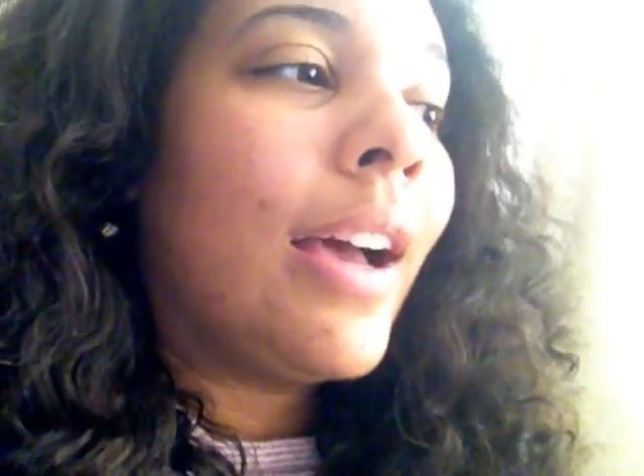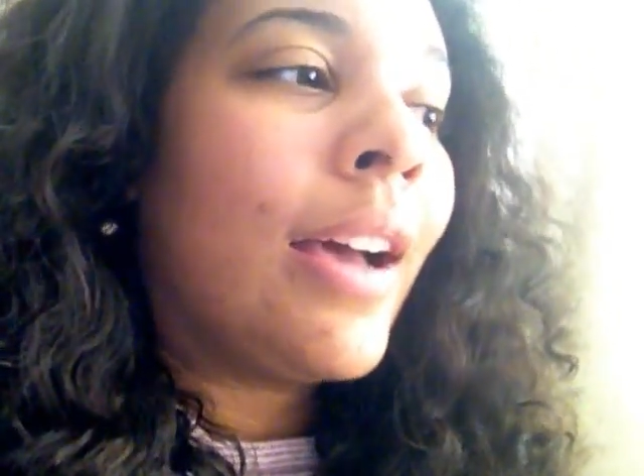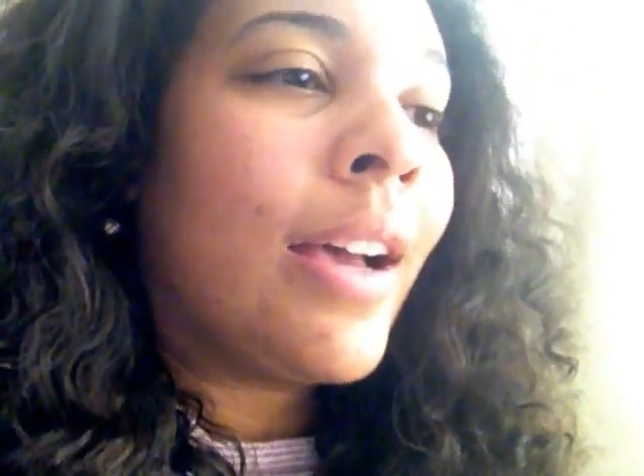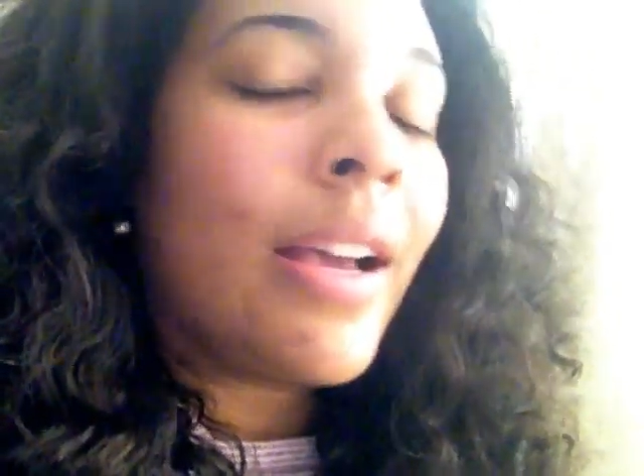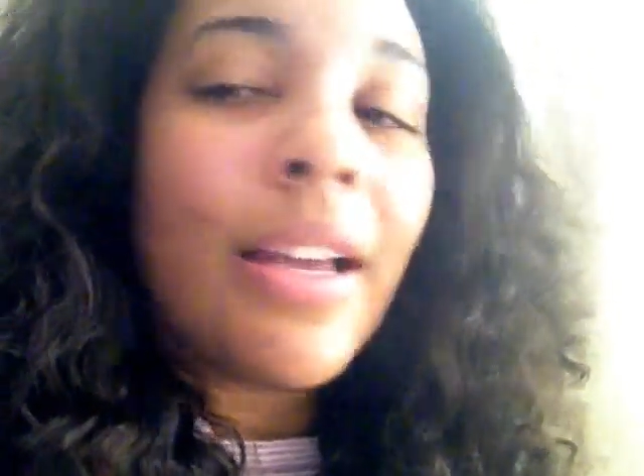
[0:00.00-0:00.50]

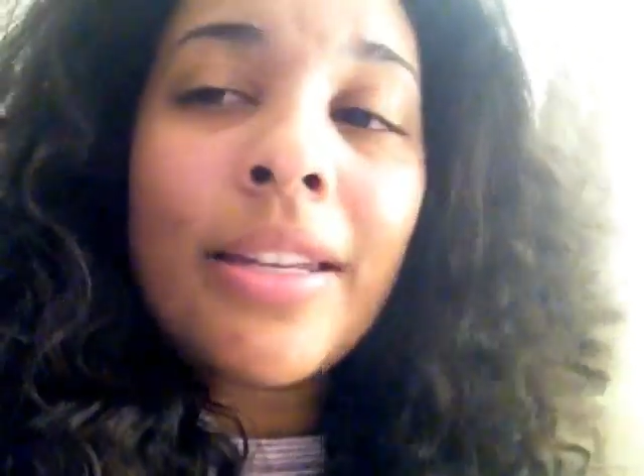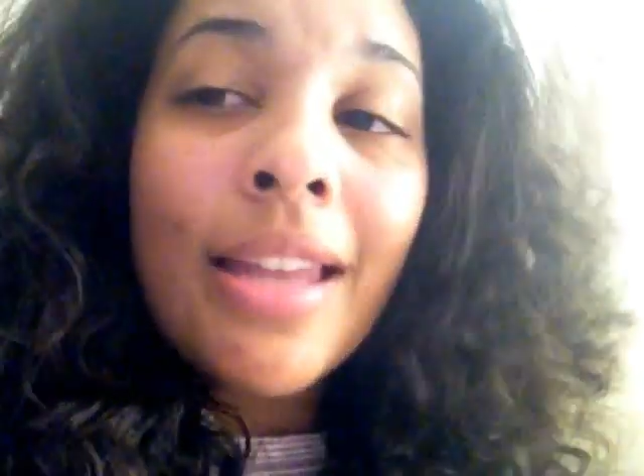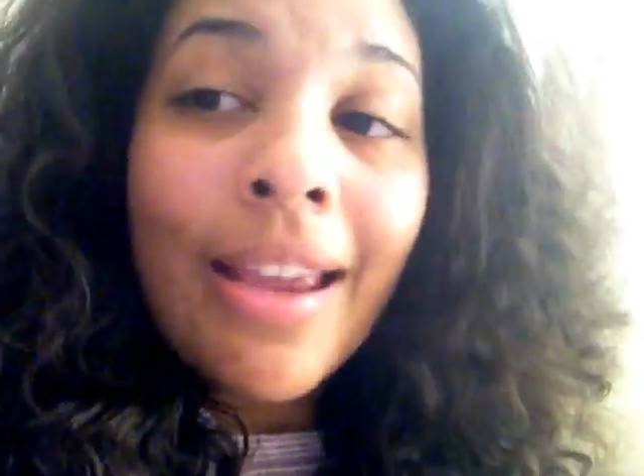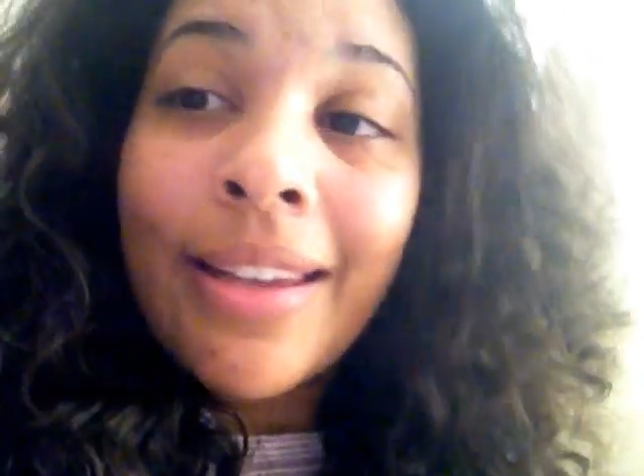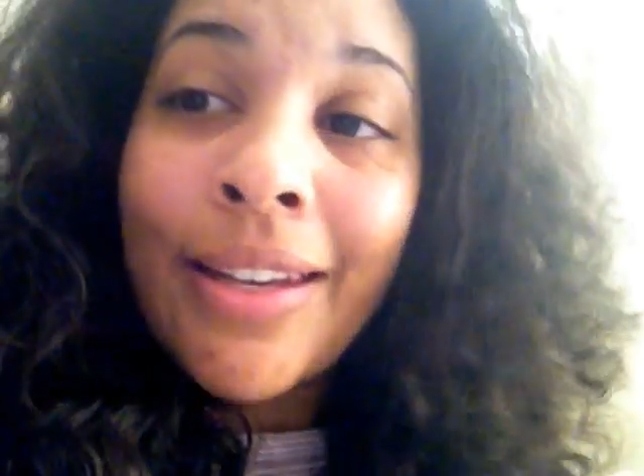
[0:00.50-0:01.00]
a
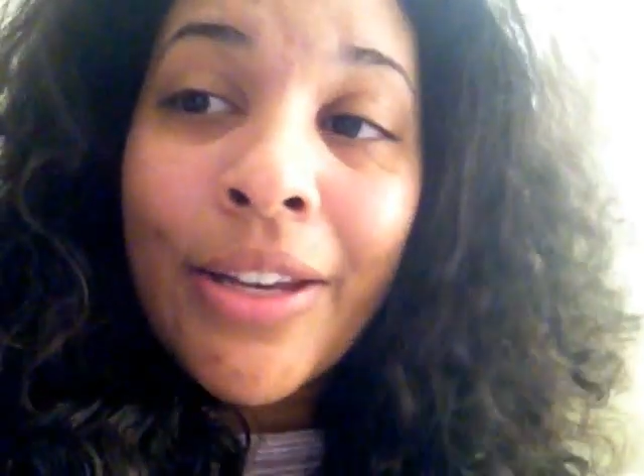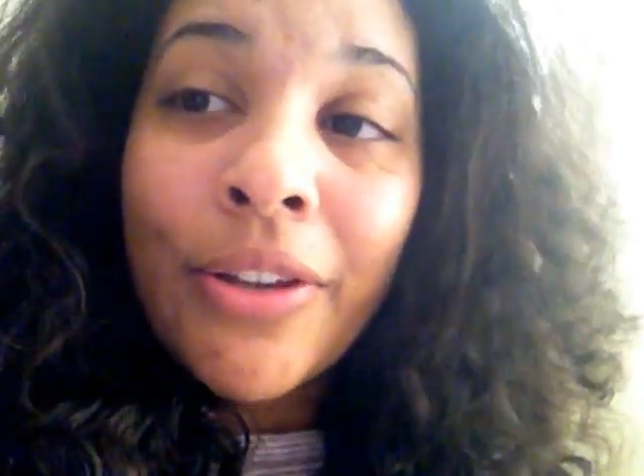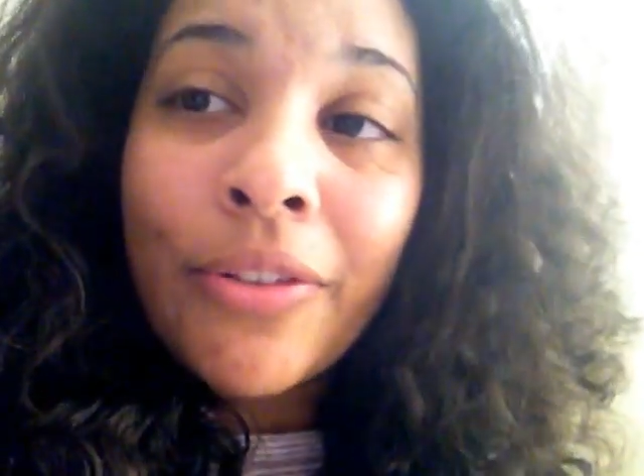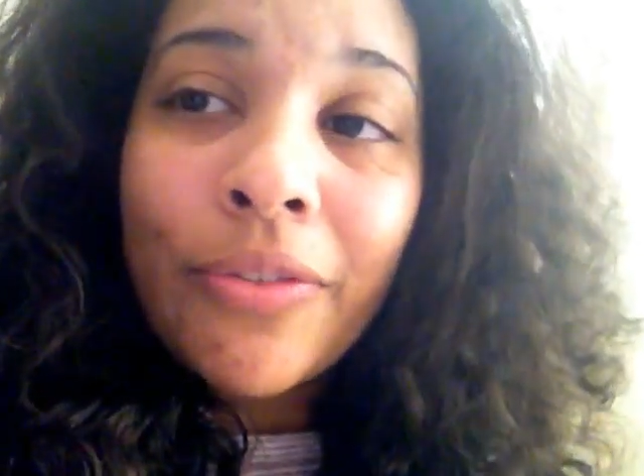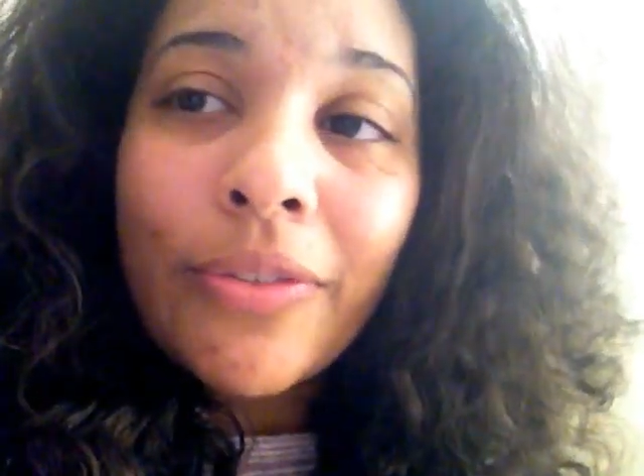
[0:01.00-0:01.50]

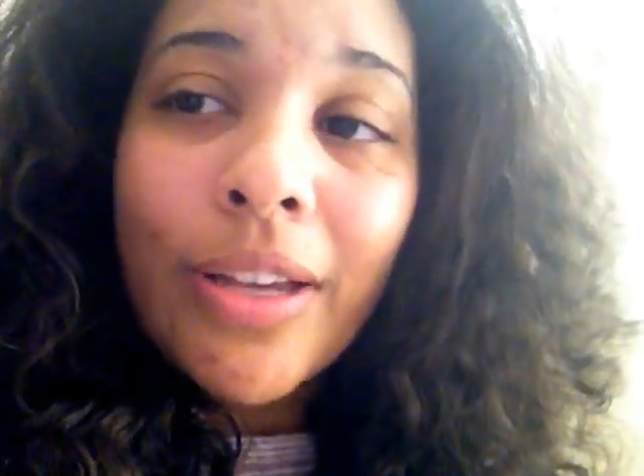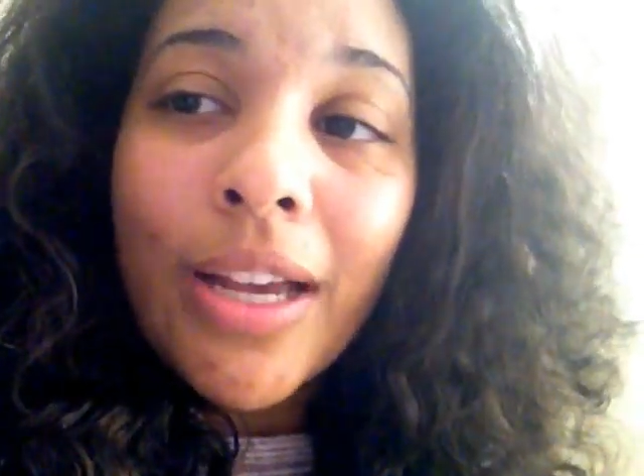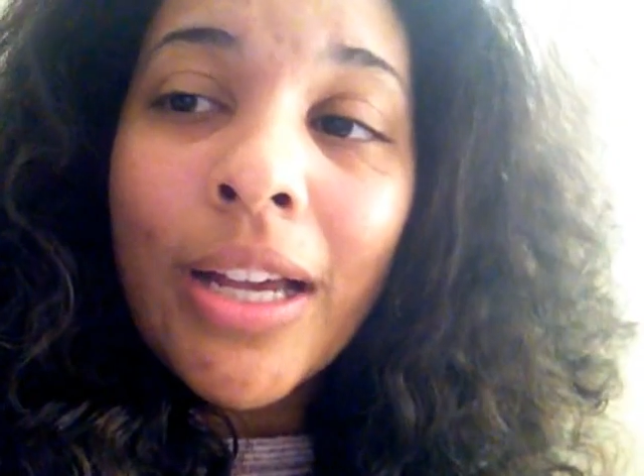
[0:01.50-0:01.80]
negative